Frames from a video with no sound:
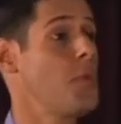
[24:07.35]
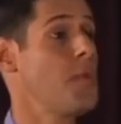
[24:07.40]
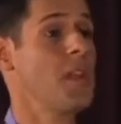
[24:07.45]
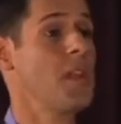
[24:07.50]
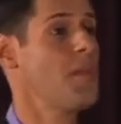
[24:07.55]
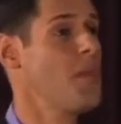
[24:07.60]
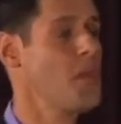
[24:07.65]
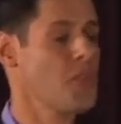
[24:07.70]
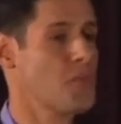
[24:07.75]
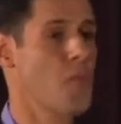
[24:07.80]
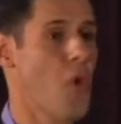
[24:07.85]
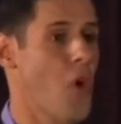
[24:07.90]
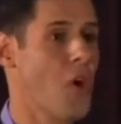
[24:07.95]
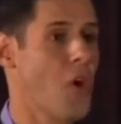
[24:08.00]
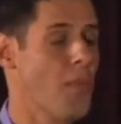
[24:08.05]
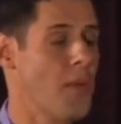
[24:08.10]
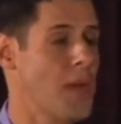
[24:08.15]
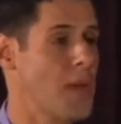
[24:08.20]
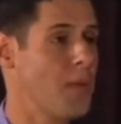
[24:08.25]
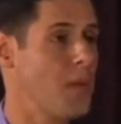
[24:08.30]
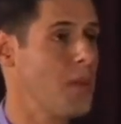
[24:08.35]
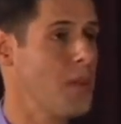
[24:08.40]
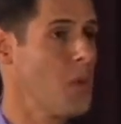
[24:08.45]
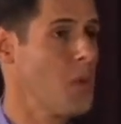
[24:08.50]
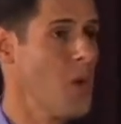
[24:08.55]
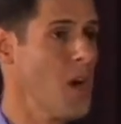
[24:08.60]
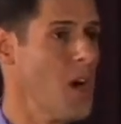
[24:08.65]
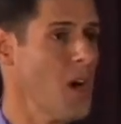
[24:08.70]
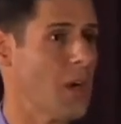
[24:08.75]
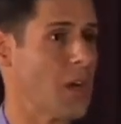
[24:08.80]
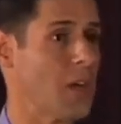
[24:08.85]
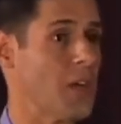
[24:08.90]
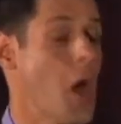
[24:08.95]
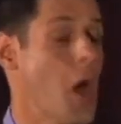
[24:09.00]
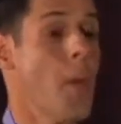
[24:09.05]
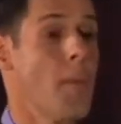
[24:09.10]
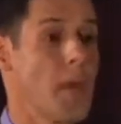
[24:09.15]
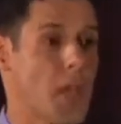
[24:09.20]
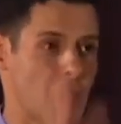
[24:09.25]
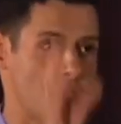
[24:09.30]
would be the most moral people in the world.
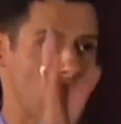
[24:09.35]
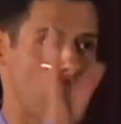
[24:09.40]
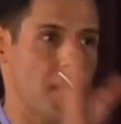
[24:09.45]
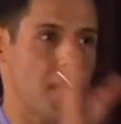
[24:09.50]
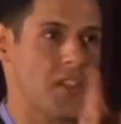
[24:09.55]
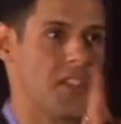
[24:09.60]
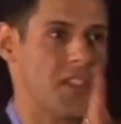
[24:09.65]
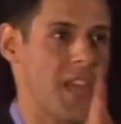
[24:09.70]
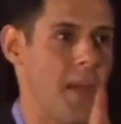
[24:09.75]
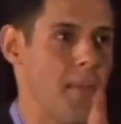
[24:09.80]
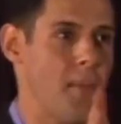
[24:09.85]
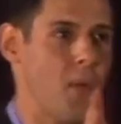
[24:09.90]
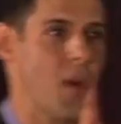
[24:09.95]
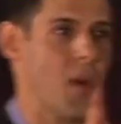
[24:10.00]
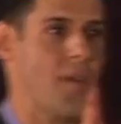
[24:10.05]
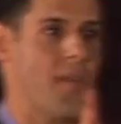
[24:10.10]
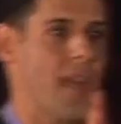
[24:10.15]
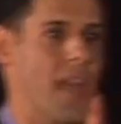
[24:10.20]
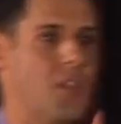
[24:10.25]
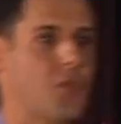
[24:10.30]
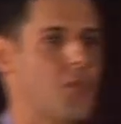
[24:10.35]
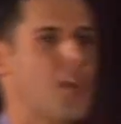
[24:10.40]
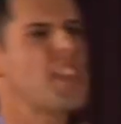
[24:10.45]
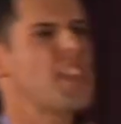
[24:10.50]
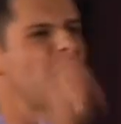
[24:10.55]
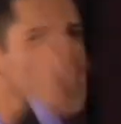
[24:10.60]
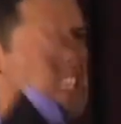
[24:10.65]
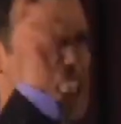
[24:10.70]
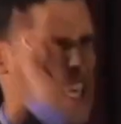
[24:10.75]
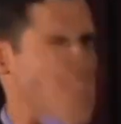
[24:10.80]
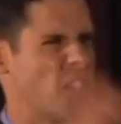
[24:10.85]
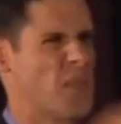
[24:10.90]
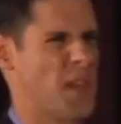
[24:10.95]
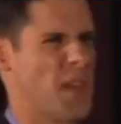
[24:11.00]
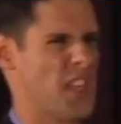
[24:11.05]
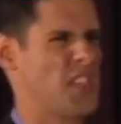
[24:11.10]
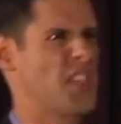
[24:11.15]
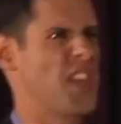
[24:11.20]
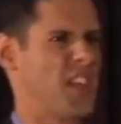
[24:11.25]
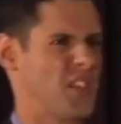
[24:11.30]
Because from the standpoint of AIDS risk,
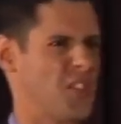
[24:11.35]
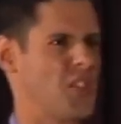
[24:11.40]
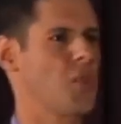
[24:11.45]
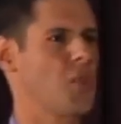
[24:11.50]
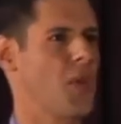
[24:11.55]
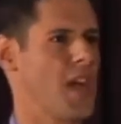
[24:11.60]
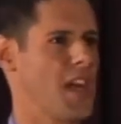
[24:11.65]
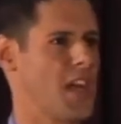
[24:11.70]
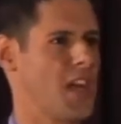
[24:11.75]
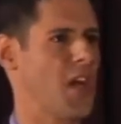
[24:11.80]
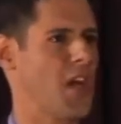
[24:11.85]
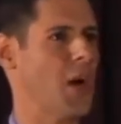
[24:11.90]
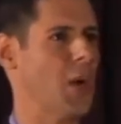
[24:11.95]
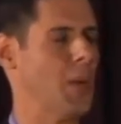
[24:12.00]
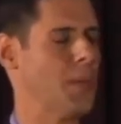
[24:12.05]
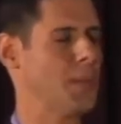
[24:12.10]
lesbian sex is the way to go.